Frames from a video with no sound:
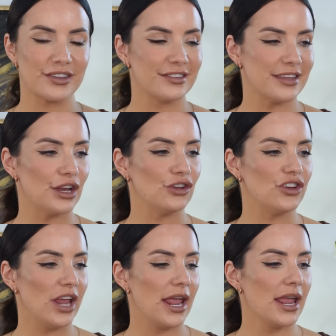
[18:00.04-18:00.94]

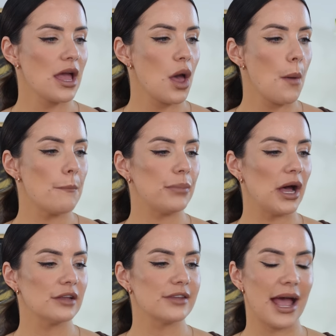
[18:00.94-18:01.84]
Synergy.
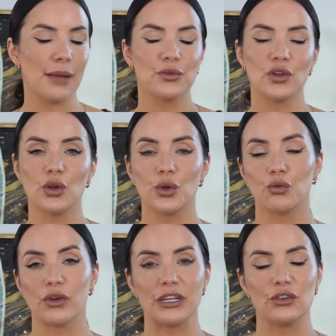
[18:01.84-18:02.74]
But
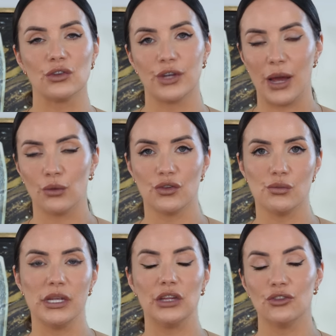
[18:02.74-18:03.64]
Absolute really stood out
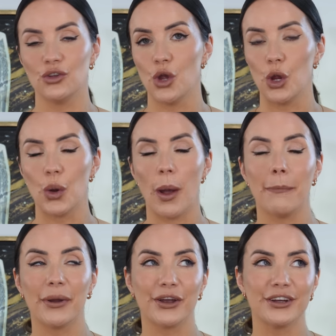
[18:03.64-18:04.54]
to me too,
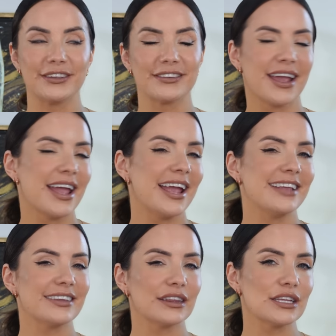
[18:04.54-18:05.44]
because
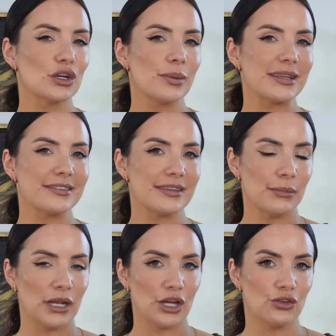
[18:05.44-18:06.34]
it's a little bit
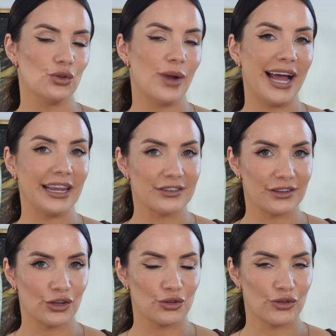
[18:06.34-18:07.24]
similar to
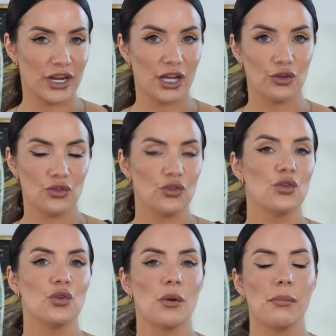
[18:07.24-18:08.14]
Alexandria
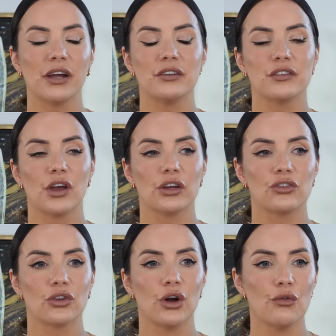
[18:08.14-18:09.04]
2 by
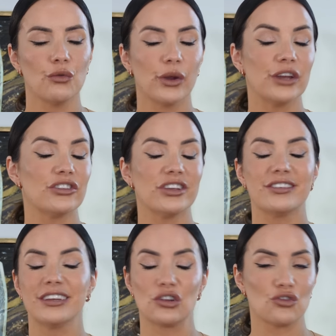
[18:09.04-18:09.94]
Zerjoff, which
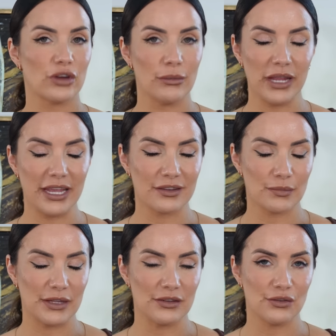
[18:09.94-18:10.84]
is an extremely
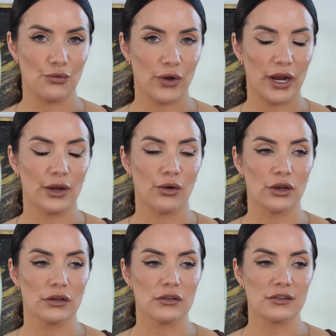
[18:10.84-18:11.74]
expensive
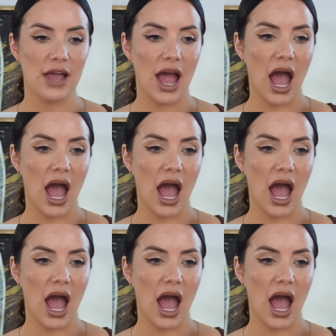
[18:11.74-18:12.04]
fragrance